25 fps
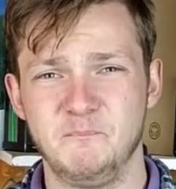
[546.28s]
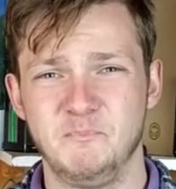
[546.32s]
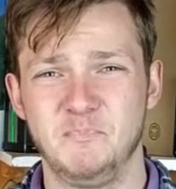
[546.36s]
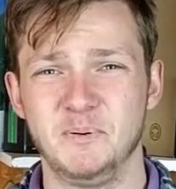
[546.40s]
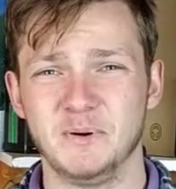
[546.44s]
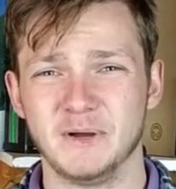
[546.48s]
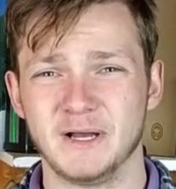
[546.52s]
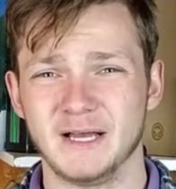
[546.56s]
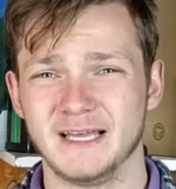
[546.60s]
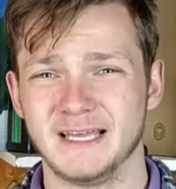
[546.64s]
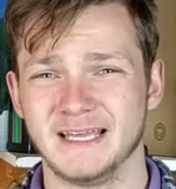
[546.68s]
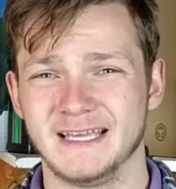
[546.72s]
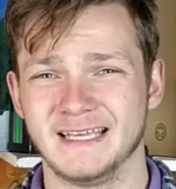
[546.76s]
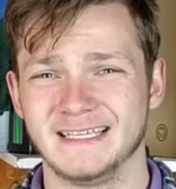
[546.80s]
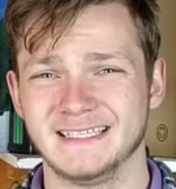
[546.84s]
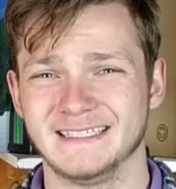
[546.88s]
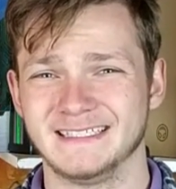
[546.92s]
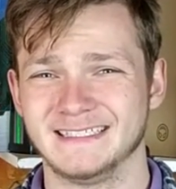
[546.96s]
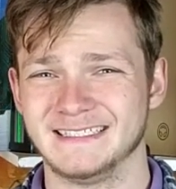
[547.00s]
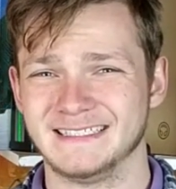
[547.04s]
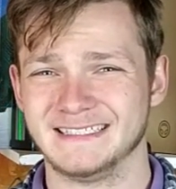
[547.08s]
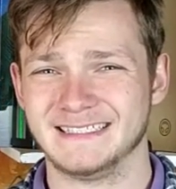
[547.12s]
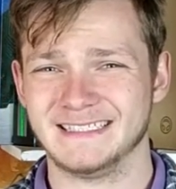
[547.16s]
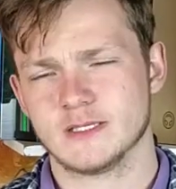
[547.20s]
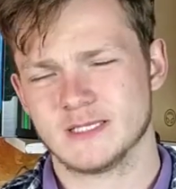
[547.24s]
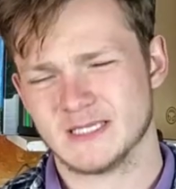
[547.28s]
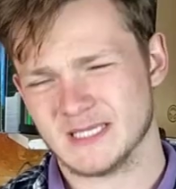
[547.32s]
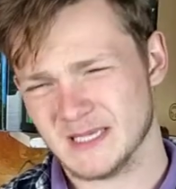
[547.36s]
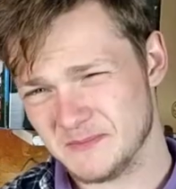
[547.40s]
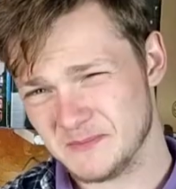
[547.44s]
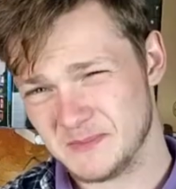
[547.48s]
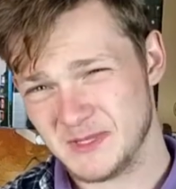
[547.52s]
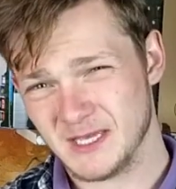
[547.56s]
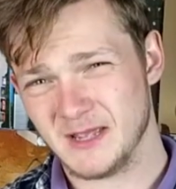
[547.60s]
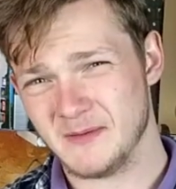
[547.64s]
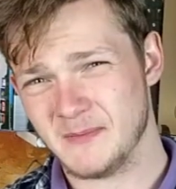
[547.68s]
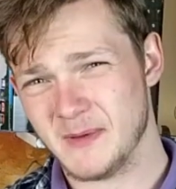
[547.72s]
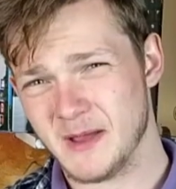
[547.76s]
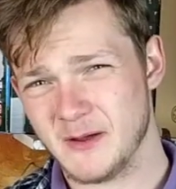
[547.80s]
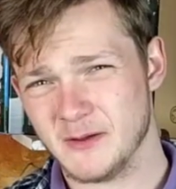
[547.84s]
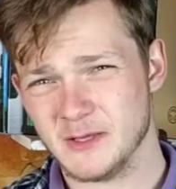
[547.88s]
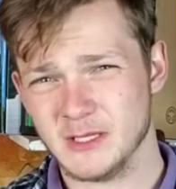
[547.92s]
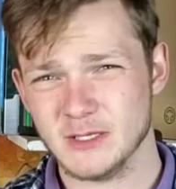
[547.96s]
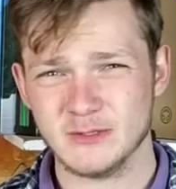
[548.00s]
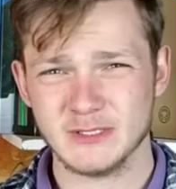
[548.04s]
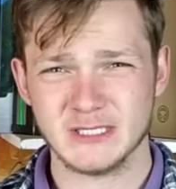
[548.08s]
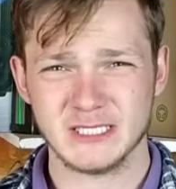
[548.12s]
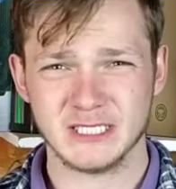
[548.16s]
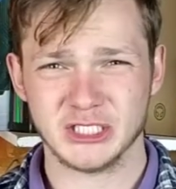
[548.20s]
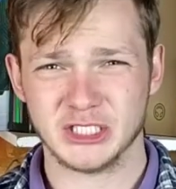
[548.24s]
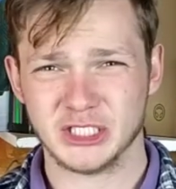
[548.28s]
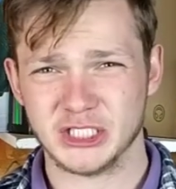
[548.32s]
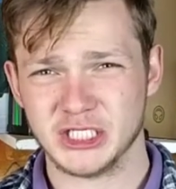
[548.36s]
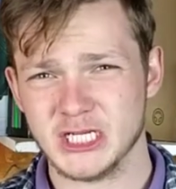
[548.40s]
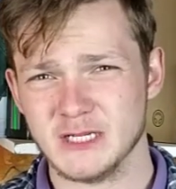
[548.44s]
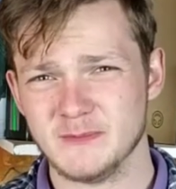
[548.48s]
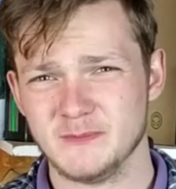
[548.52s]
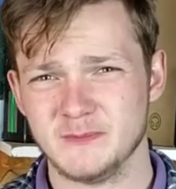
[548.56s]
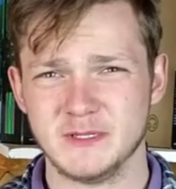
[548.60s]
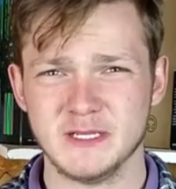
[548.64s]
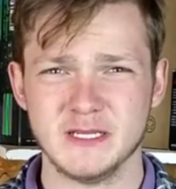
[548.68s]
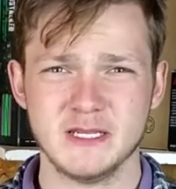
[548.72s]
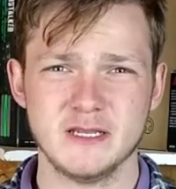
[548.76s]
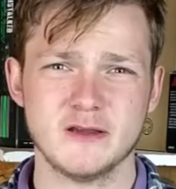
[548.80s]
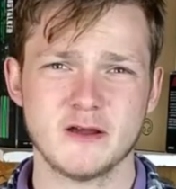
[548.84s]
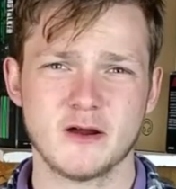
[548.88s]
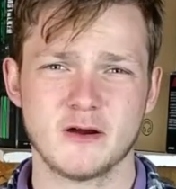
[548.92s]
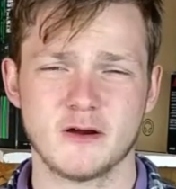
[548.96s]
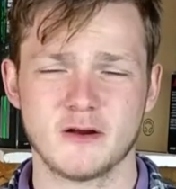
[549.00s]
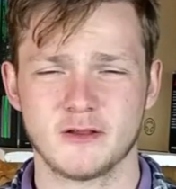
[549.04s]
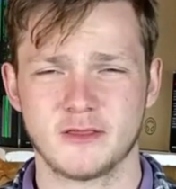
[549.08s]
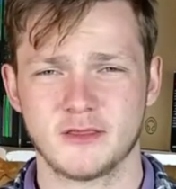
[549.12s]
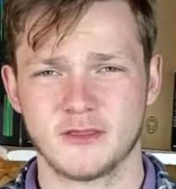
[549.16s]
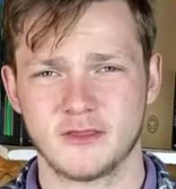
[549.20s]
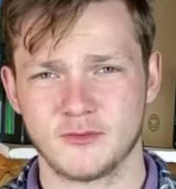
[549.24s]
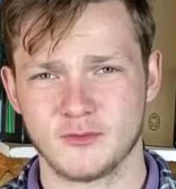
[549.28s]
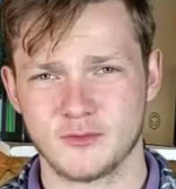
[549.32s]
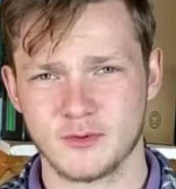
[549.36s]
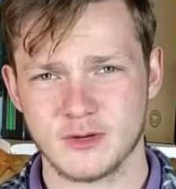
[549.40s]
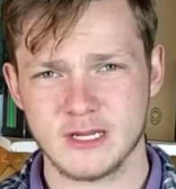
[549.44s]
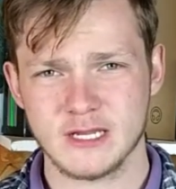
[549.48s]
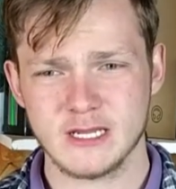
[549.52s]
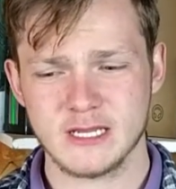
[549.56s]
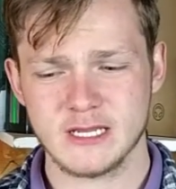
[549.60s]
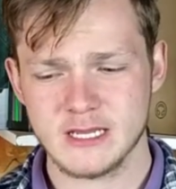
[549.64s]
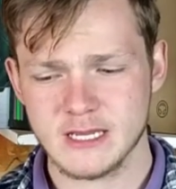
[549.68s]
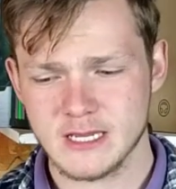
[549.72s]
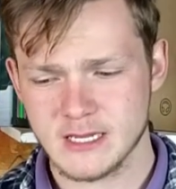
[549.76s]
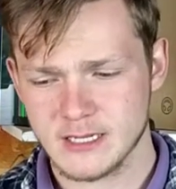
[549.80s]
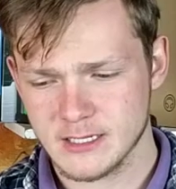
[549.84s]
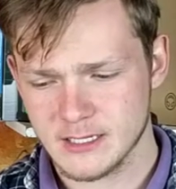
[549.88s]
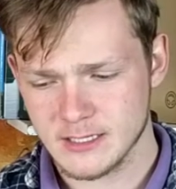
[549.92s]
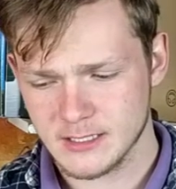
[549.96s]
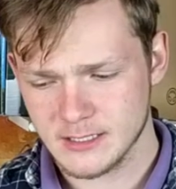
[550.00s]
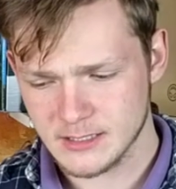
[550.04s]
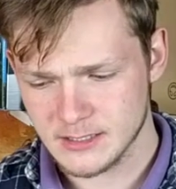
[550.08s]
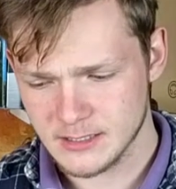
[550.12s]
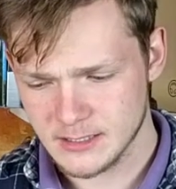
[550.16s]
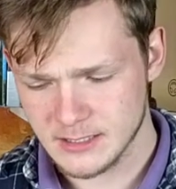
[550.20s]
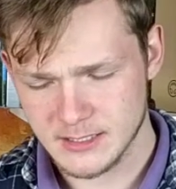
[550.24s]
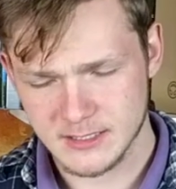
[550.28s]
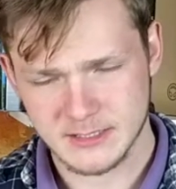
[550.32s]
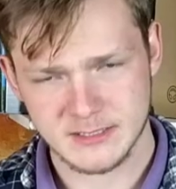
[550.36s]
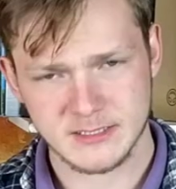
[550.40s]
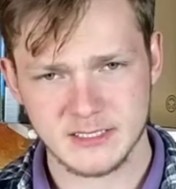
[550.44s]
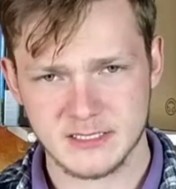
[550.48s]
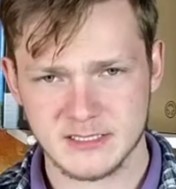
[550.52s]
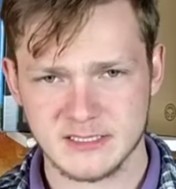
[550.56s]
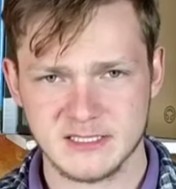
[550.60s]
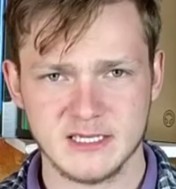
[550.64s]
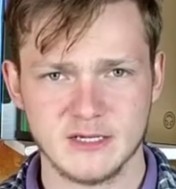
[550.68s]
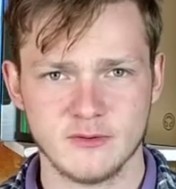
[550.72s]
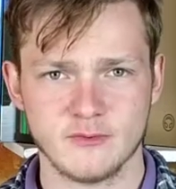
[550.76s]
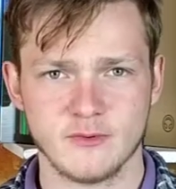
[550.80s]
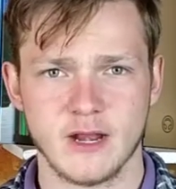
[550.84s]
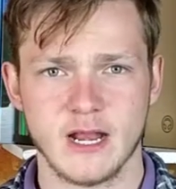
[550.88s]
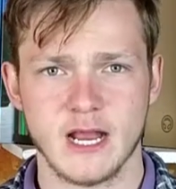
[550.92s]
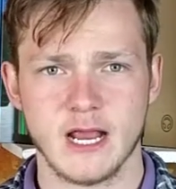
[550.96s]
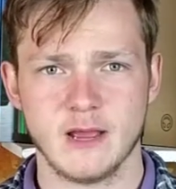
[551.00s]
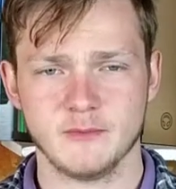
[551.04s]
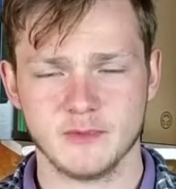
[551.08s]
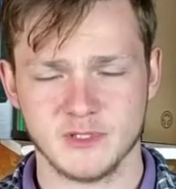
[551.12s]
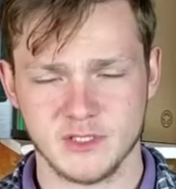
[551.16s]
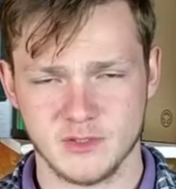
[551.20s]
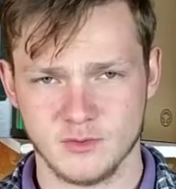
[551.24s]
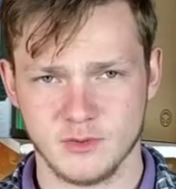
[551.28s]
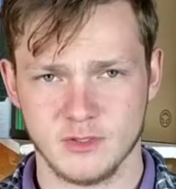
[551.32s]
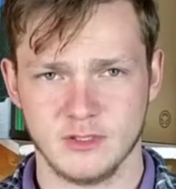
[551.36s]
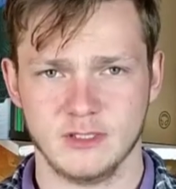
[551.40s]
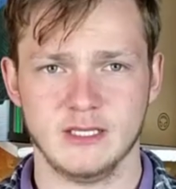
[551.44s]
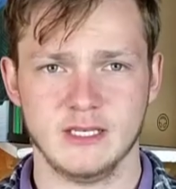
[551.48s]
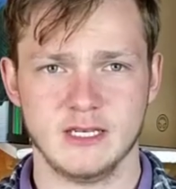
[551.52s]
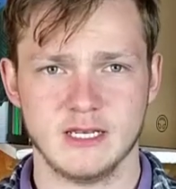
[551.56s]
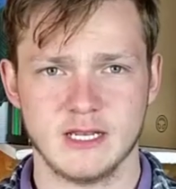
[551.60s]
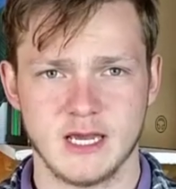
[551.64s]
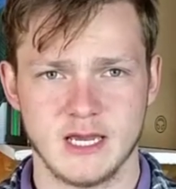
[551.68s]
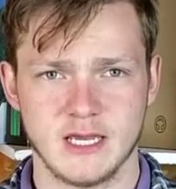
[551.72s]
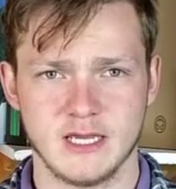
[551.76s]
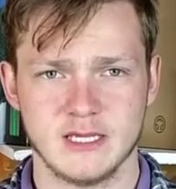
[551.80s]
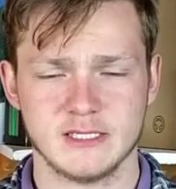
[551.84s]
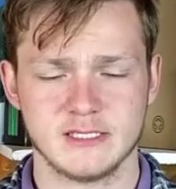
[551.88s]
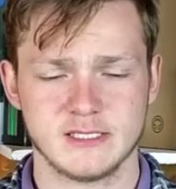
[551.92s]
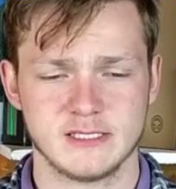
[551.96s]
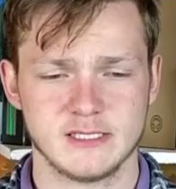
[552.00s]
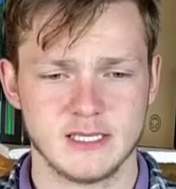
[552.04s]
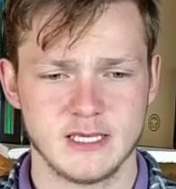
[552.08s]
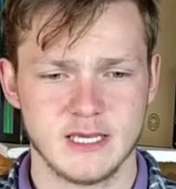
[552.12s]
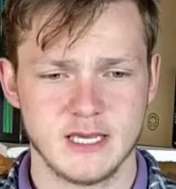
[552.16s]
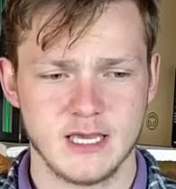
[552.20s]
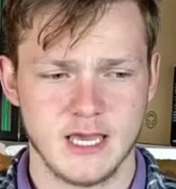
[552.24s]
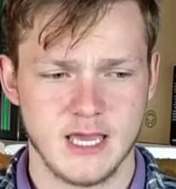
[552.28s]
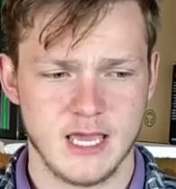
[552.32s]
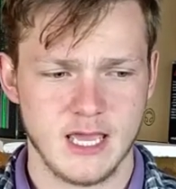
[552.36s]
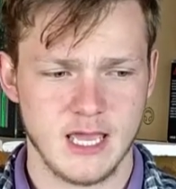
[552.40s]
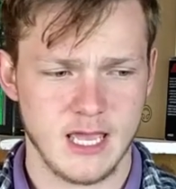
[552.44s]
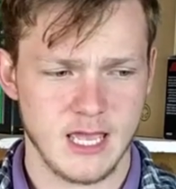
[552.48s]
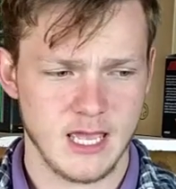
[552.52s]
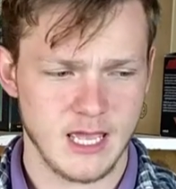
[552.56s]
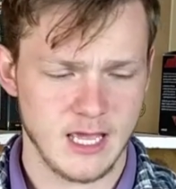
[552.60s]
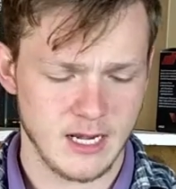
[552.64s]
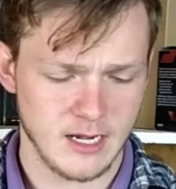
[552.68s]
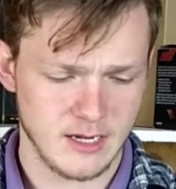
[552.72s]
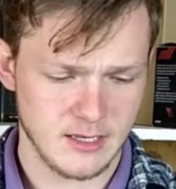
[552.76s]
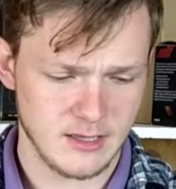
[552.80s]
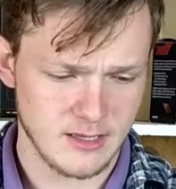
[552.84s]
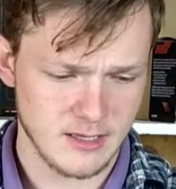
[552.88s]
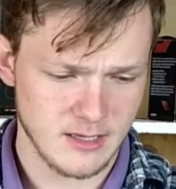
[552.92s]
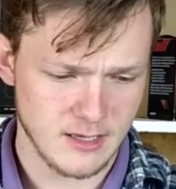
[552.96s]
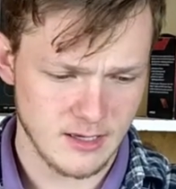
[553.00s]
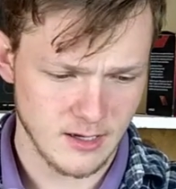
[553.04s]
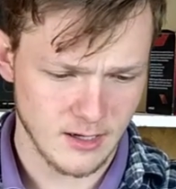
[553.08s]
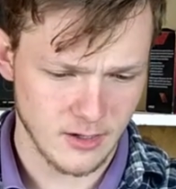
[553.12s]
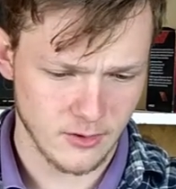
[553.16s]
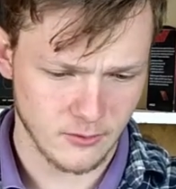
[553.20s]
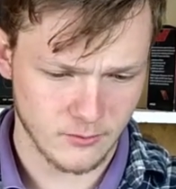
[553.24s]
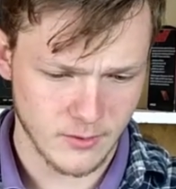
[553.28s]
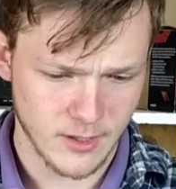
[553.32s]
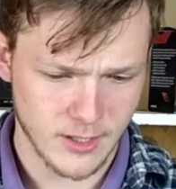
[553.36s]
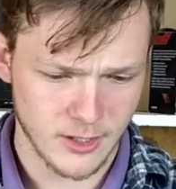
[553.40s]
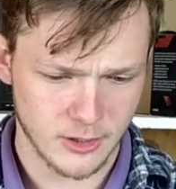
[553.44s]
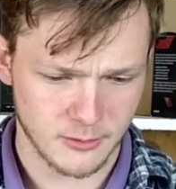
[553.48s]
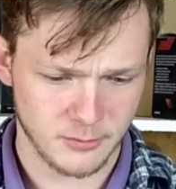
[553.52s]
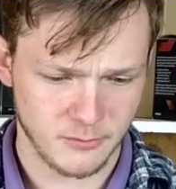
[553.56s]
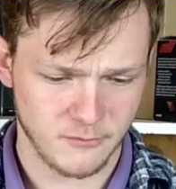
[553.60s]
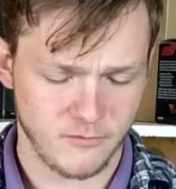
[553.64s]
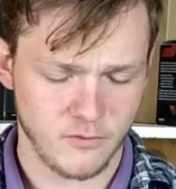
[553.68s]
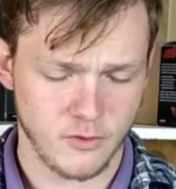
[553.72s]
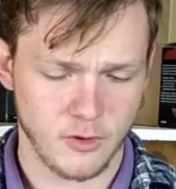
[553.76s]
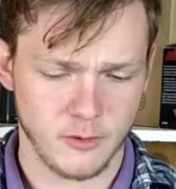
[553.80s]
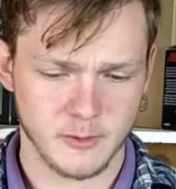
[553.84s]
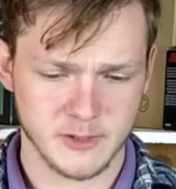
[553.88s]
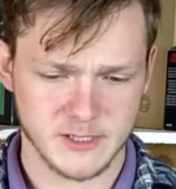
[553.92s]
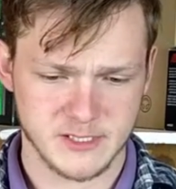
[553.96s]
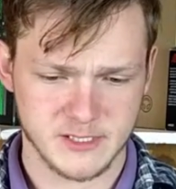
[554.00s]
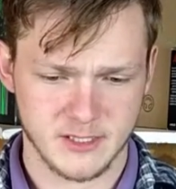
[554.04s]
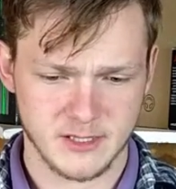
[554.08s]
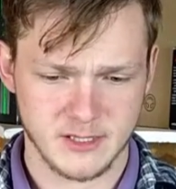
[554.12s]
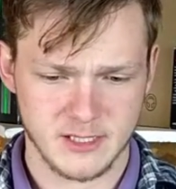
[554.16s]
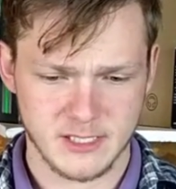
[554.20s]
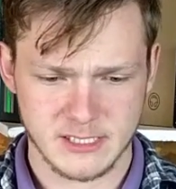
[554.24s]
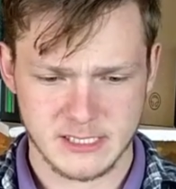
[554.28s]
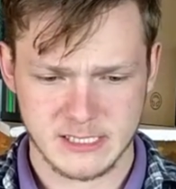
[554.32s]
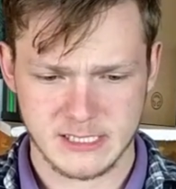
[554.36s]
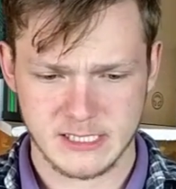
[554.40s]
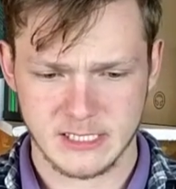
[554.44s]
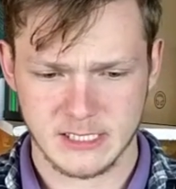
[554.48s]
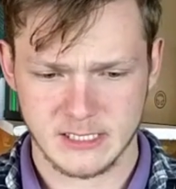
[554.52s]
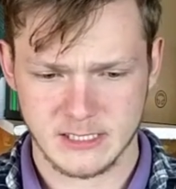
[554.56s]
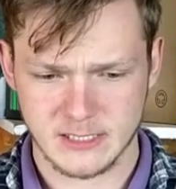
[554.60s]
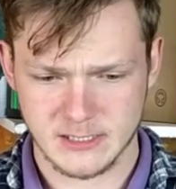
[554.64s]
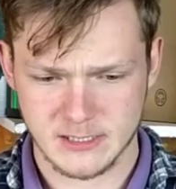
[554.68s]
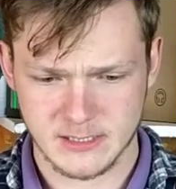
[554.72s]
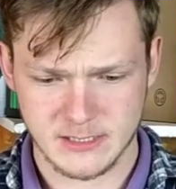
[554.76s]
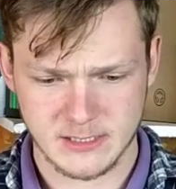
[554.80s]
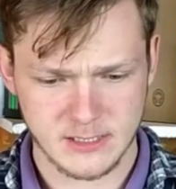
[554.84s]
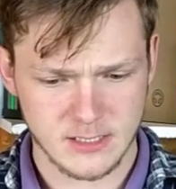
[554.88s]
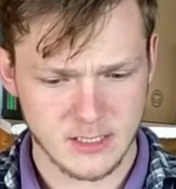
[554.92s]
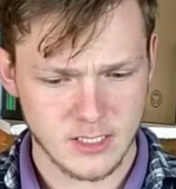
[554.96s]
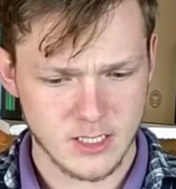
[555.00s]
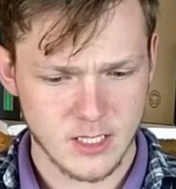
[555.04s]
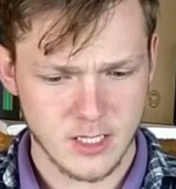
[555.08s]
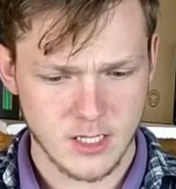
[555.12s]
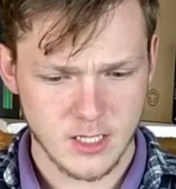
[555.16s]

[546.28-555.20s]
But something about using cheap DDR3 ECC RAM is really nice, and the render performance on this is